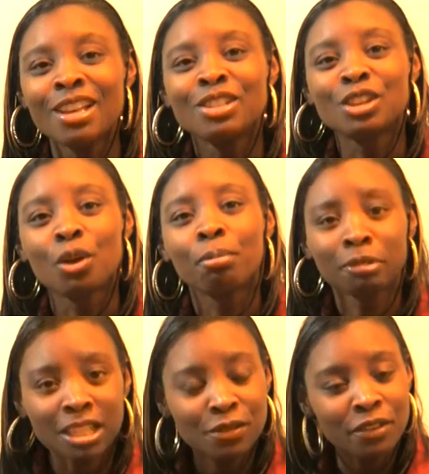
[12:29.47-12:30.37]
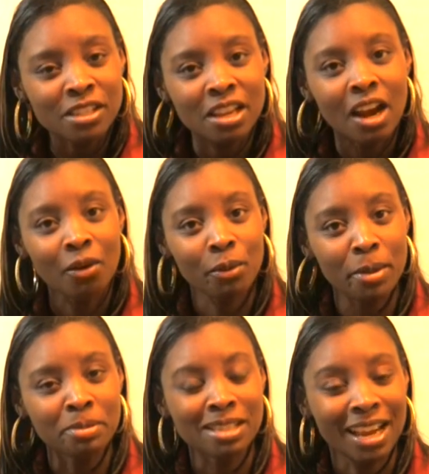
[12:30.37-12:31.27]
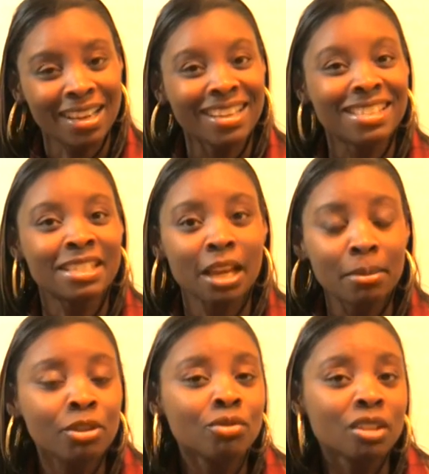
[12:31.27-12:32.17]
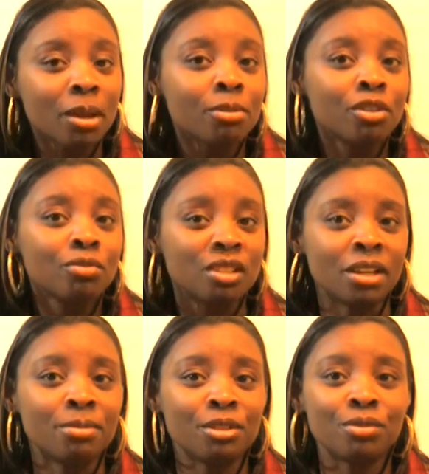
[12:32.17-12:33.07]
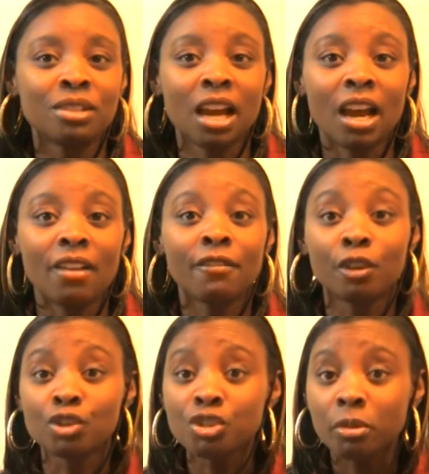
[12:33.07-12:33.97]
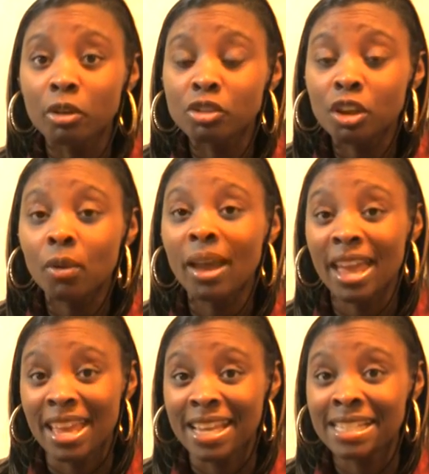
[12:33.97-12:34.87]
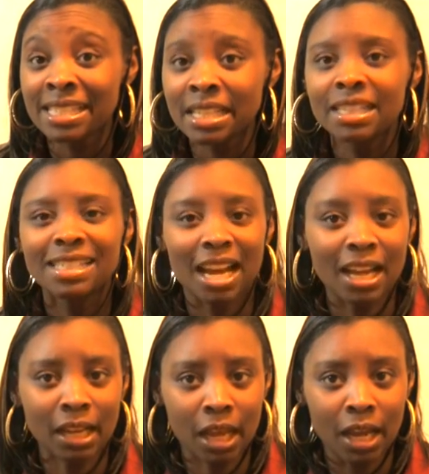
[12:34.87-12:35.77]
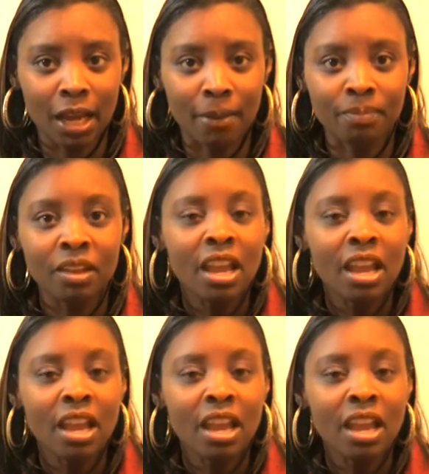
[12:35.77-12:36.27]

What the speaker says: So please visit our website. It's www.virtuosoed.com.